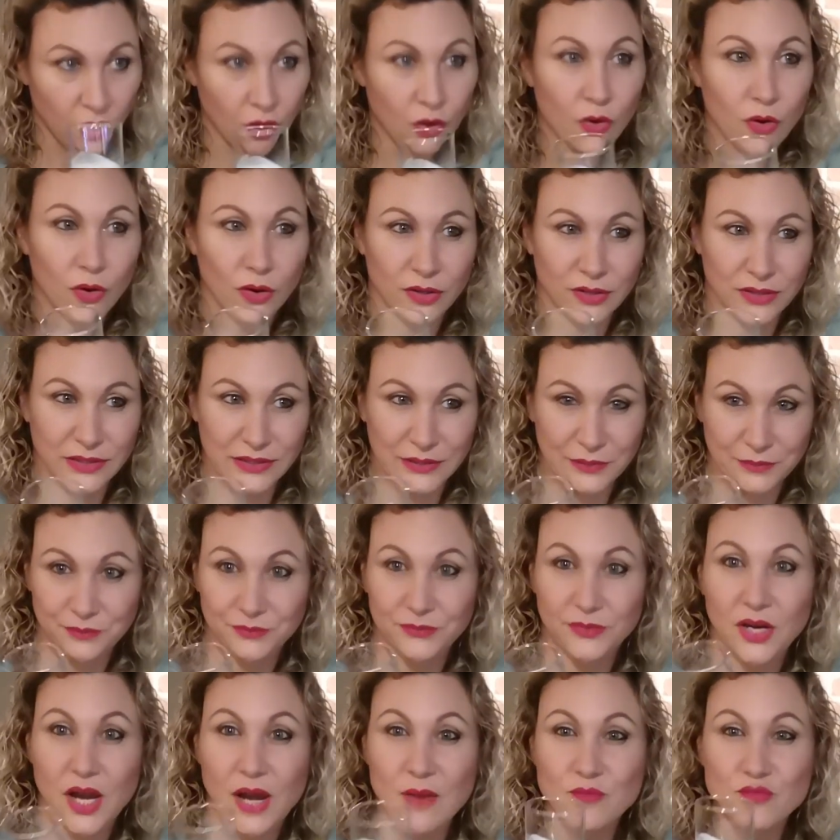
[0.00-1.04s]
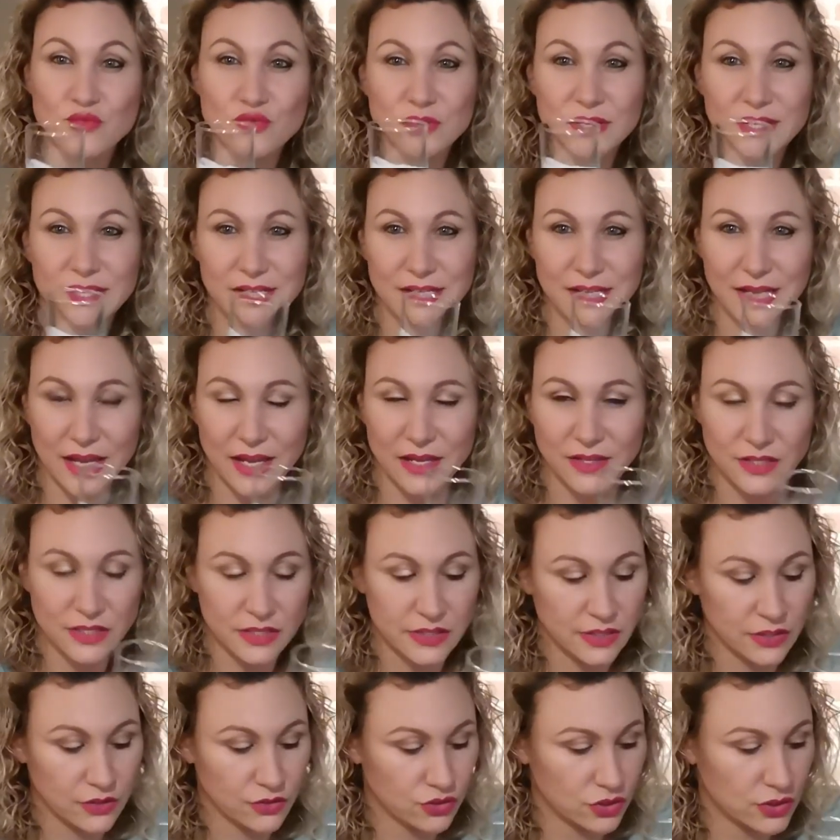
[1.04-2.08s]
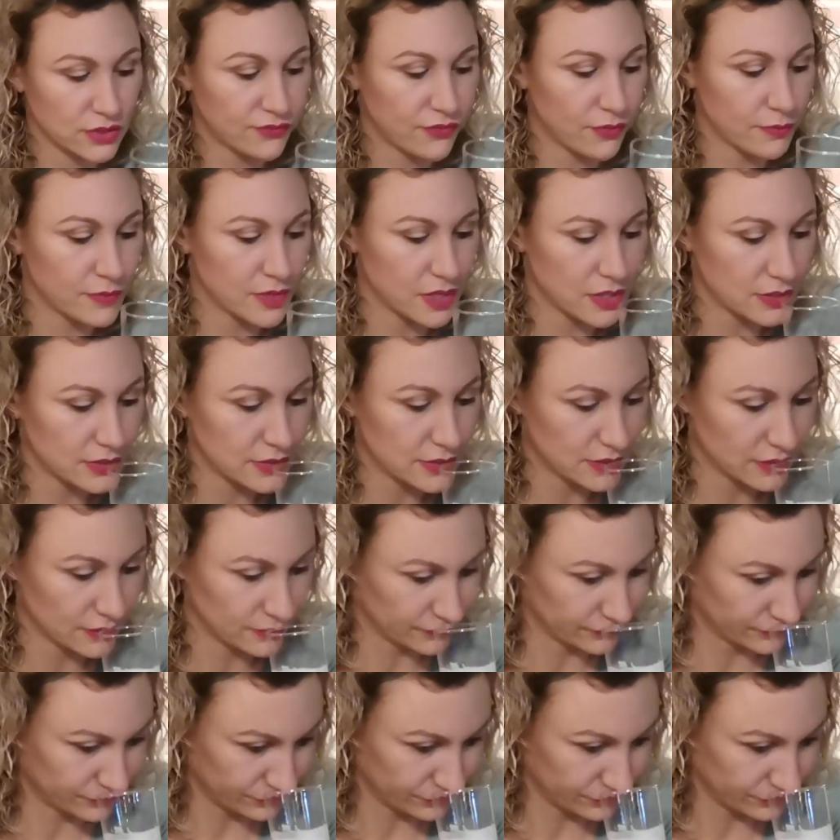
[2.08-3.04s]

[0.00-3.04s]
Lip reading: Oh, I'm really getting the citrus from this.